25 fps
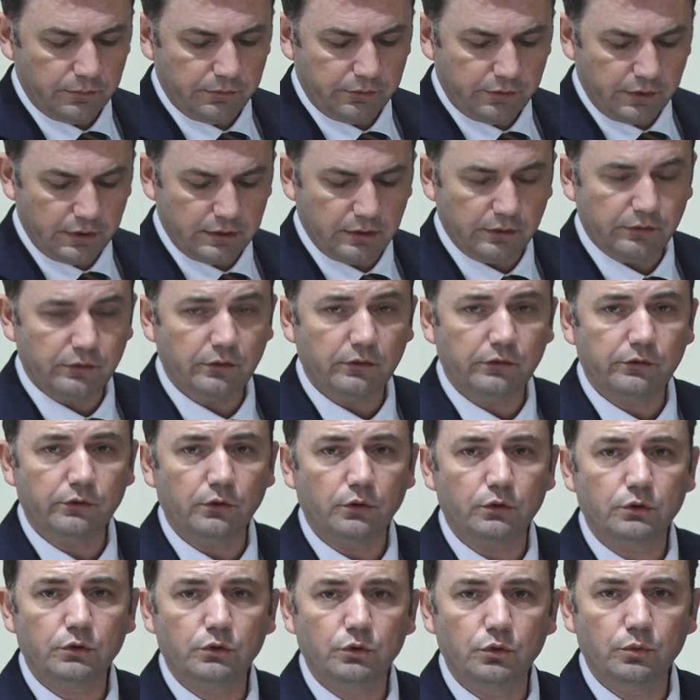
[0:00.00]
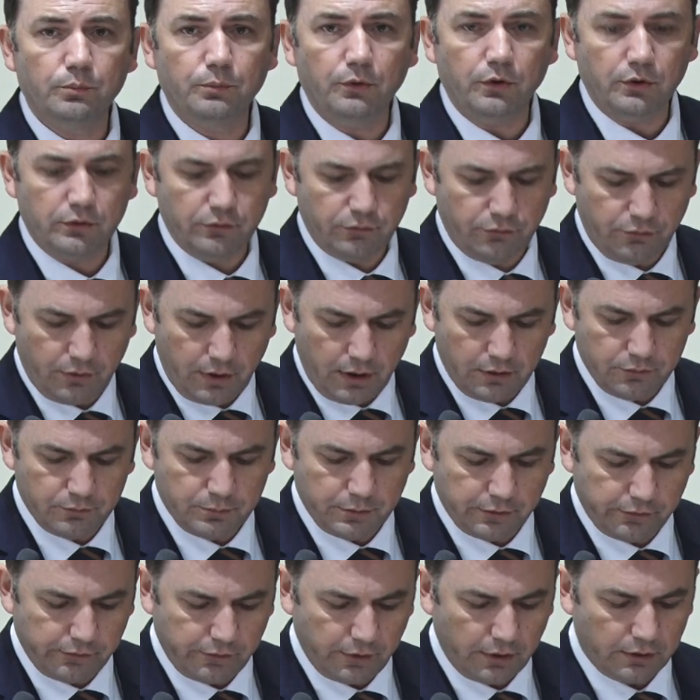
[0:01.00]
citizens, or
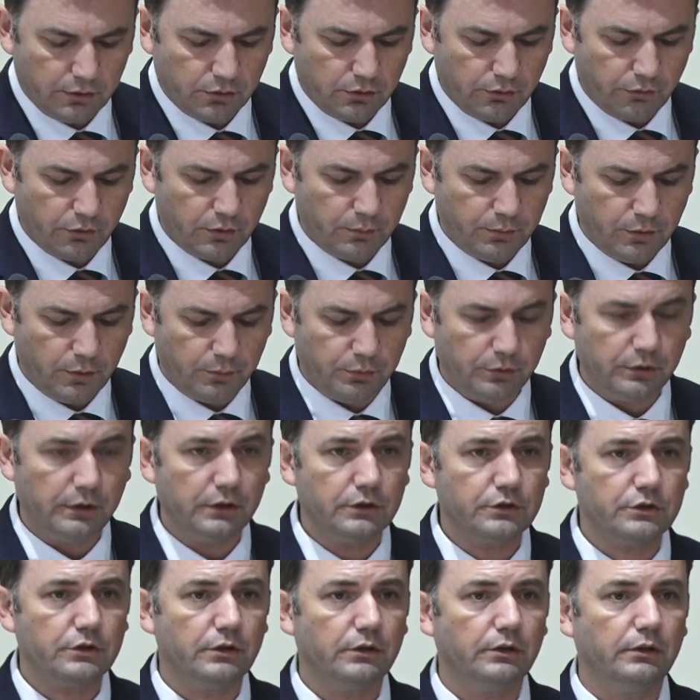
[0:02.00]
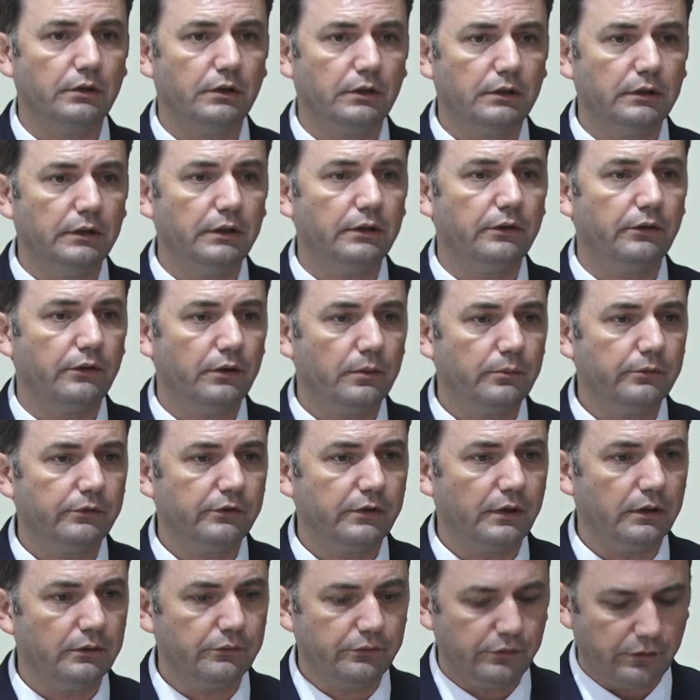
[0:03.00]
2.5% of the population, declared
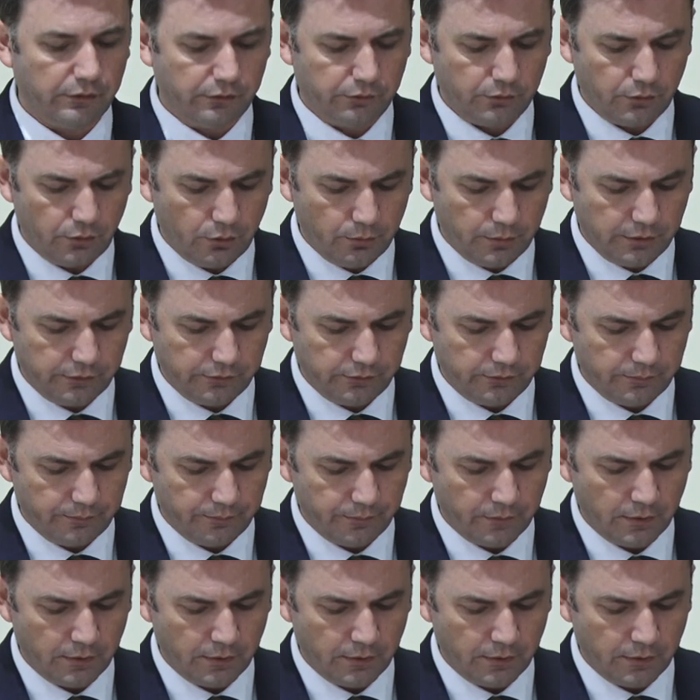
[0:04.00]
themselves as Romas.